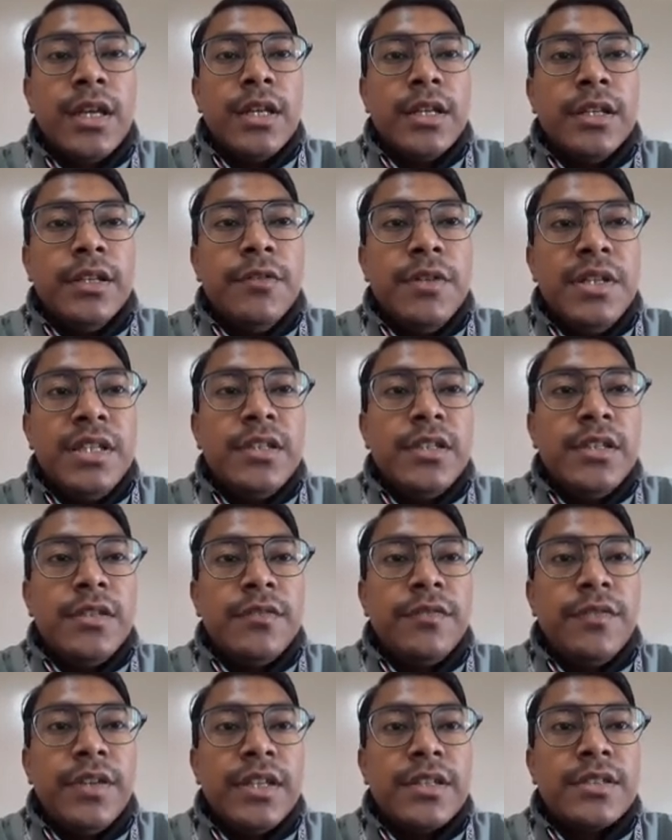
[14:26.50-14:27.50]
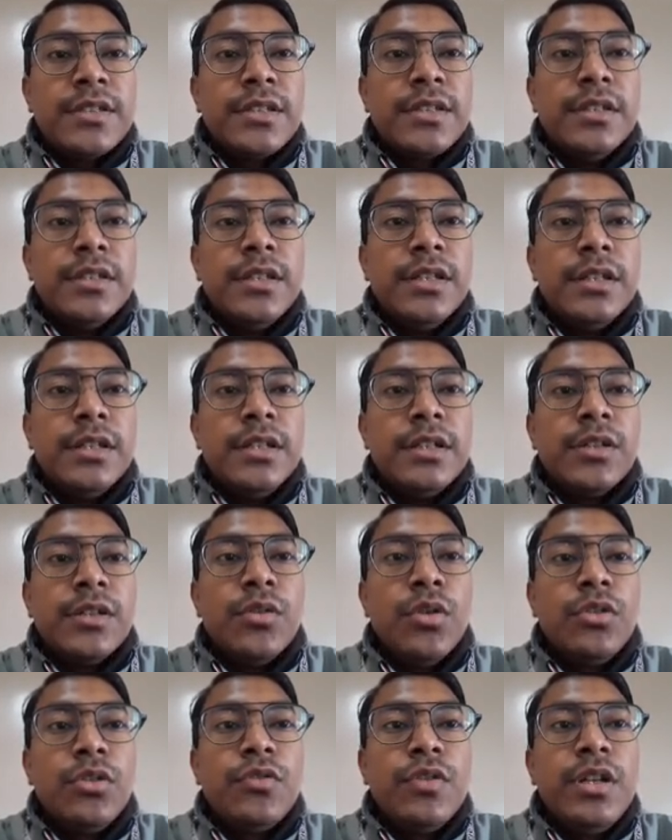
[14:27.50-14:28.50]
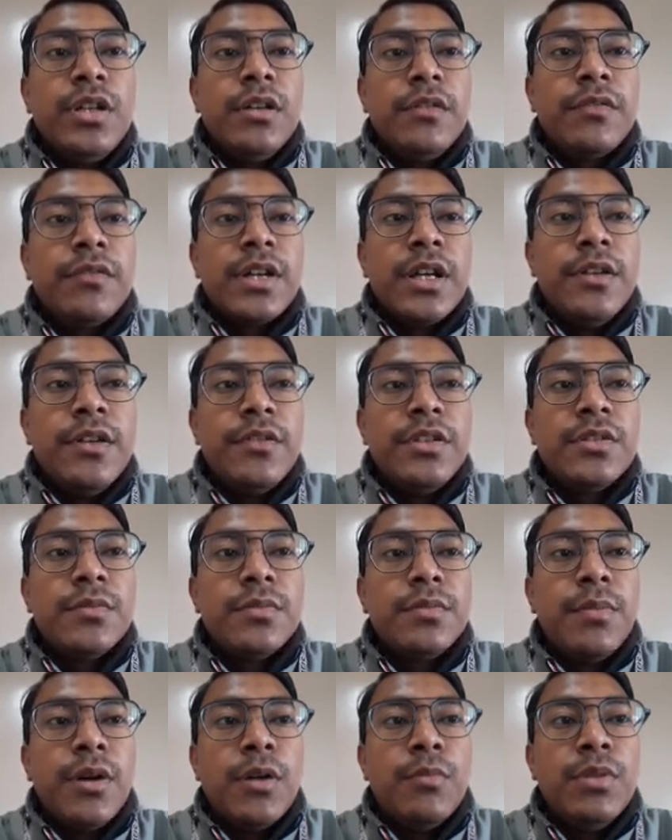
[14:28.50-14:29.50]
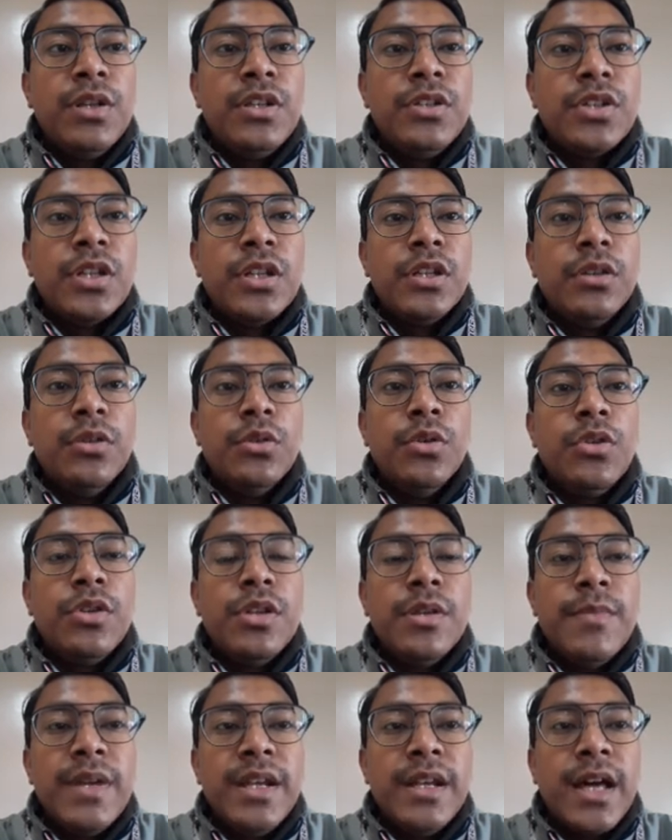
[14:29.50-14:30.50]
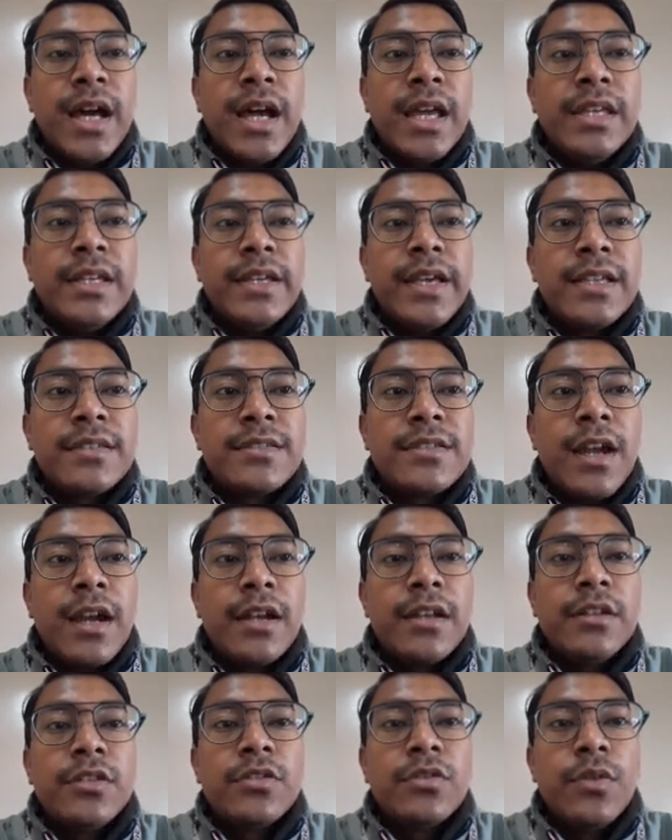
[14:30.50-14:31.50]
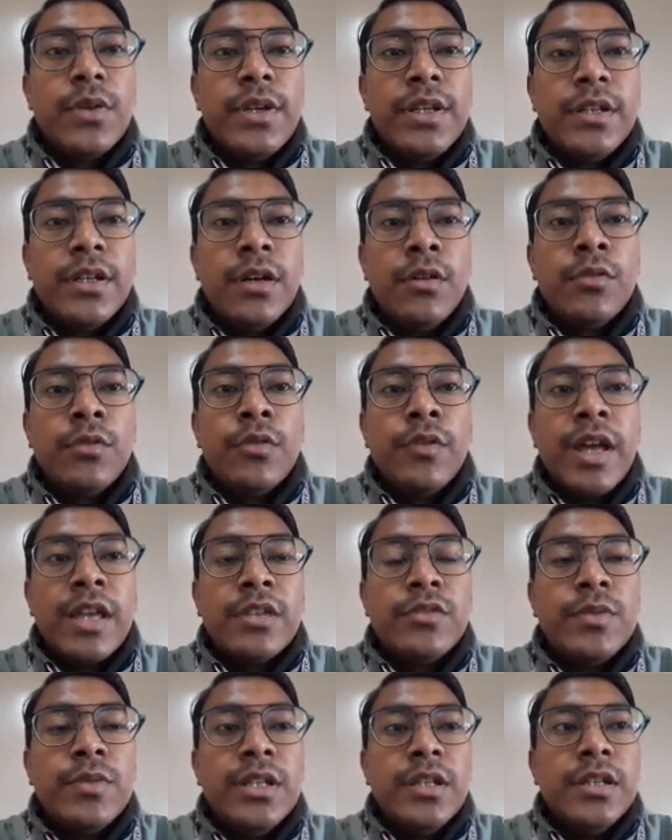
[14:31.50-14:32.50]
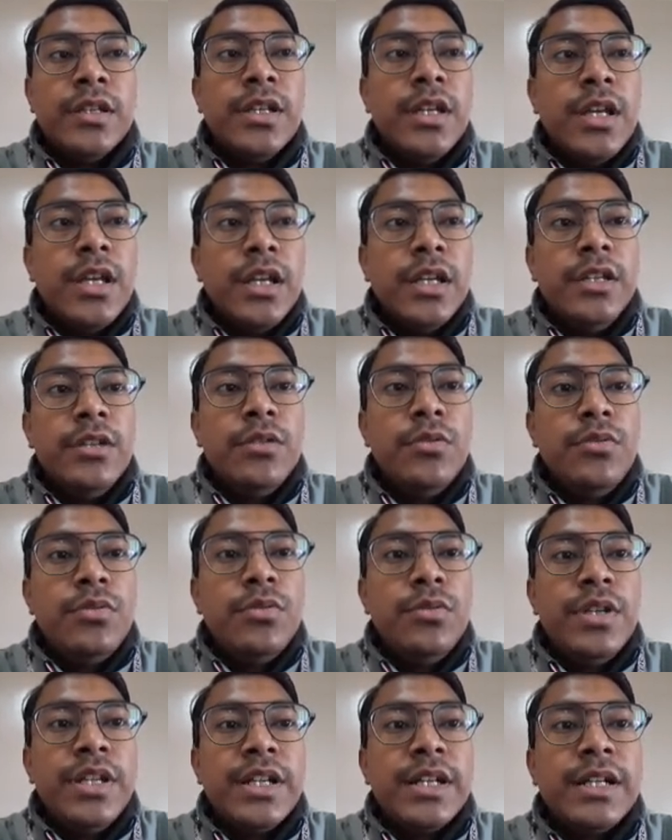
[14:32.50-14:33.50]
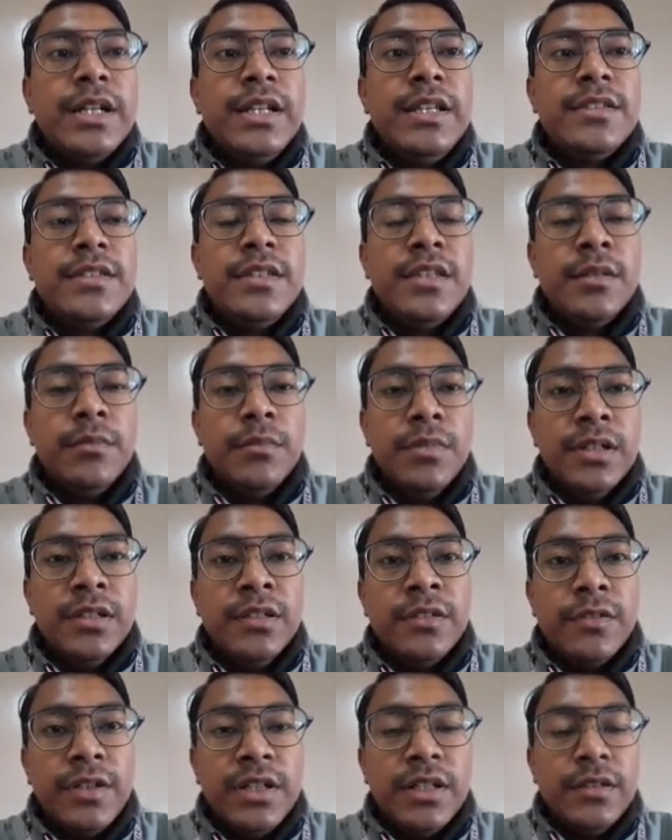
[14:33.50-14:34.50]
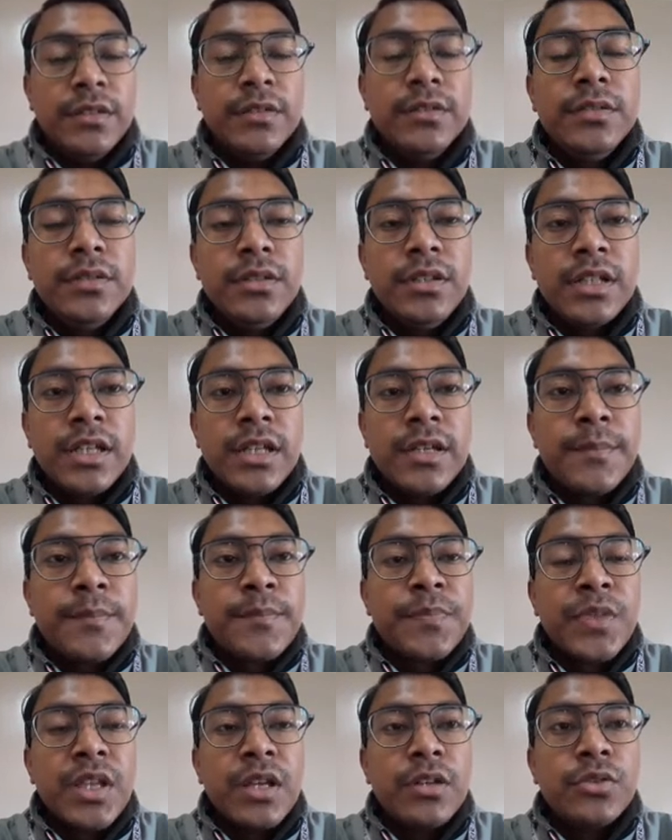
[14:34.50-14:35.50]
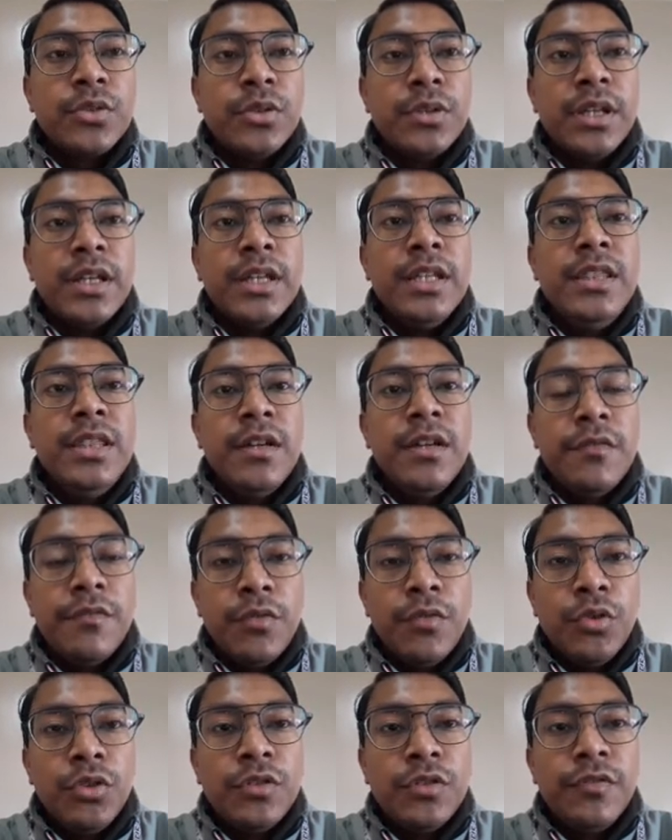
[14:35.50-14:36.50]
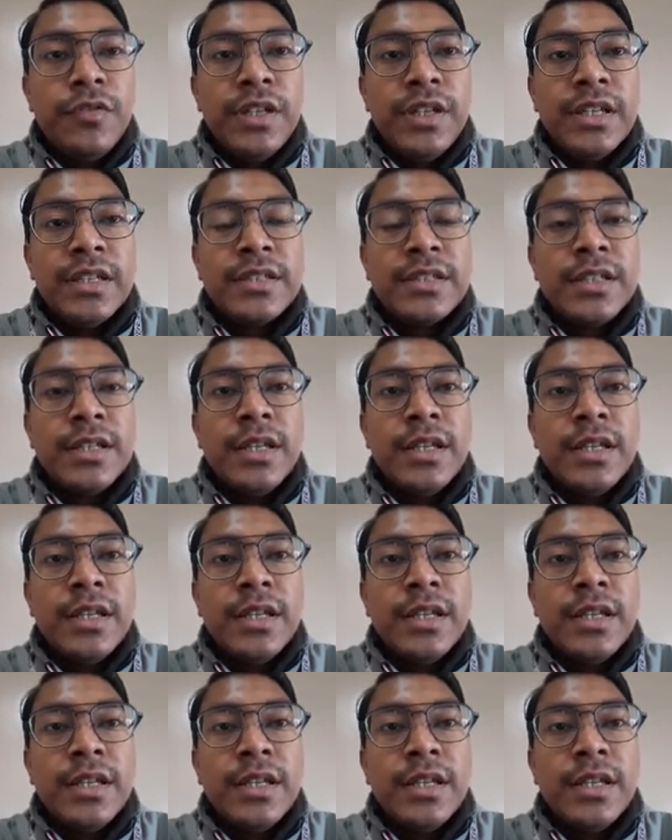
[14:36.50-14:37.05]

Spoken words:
during this phase, the growth rate of country's population, though remained high, has started slowing down gradually due to decrease in the birth rate. Okay, so in the fourth phase,